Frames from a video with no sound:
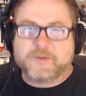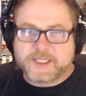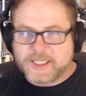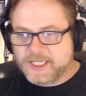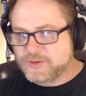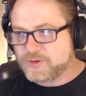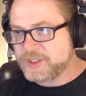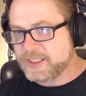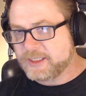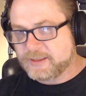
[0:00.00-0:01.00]
Well, that's an
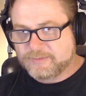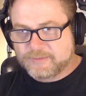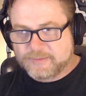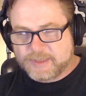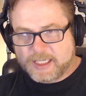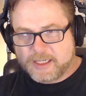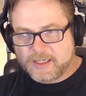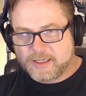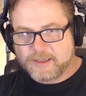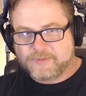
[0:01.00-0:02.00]
interesting
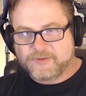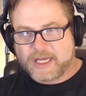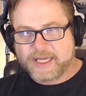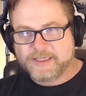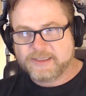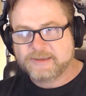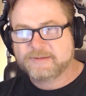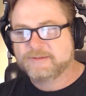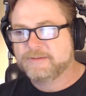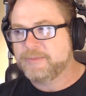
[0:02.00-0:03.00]
find.
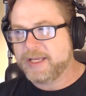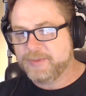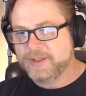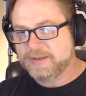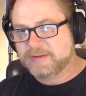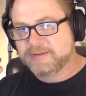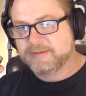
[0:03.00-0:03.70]
Maybe.